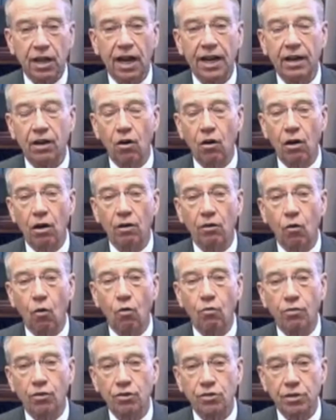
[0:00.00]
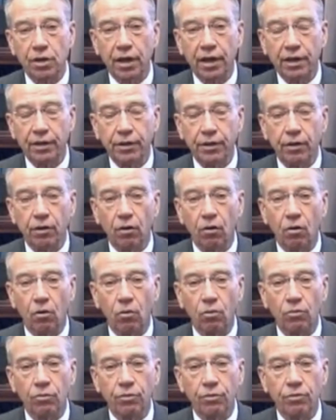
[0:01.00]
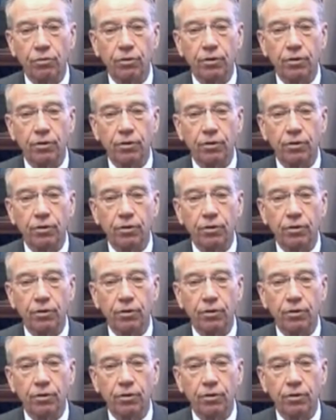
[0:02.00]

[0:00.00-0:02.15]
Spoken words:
I call it oversight. You know,